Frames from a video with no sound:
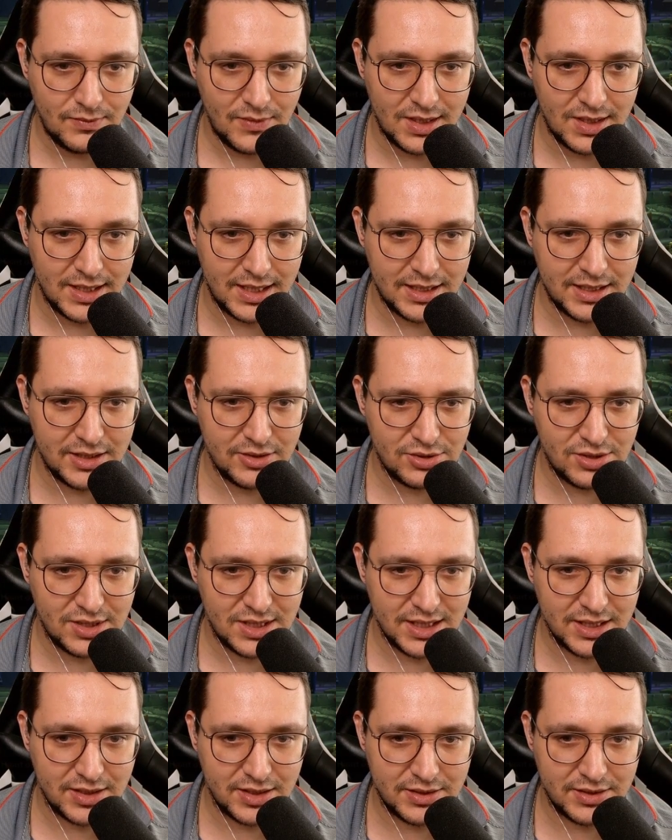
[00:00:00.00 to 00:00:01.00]
And then you'll see
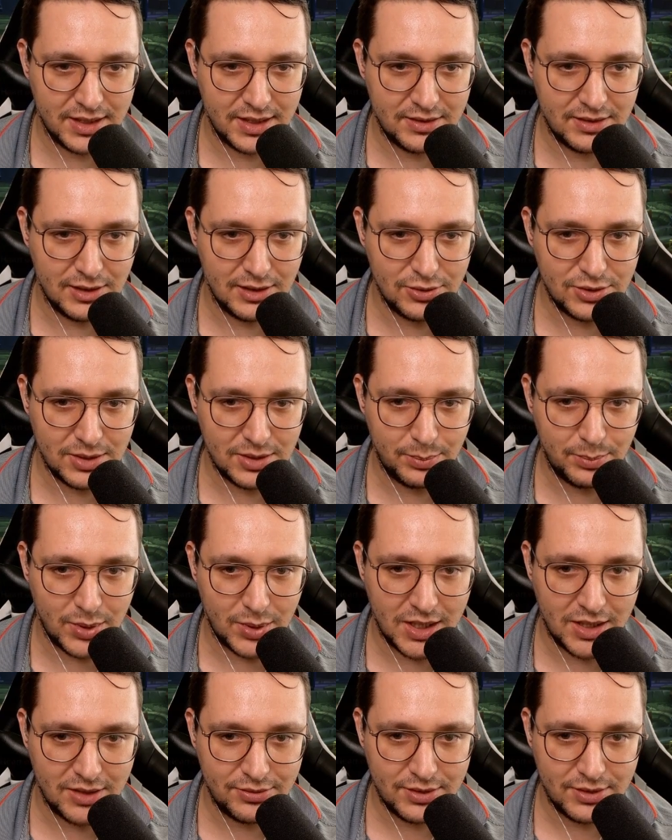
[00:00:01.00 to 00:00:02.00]
here, it loads a
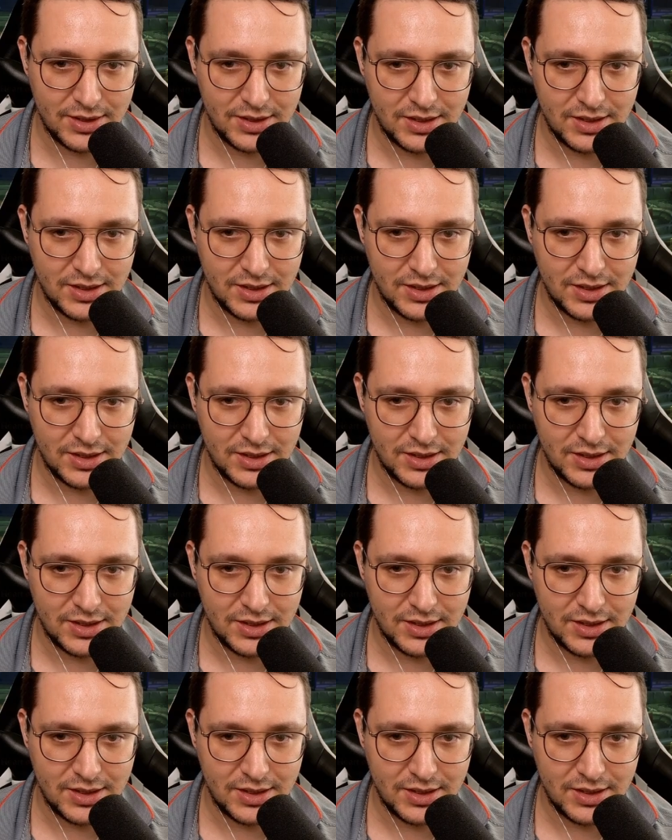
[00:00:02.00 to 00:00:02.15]
path,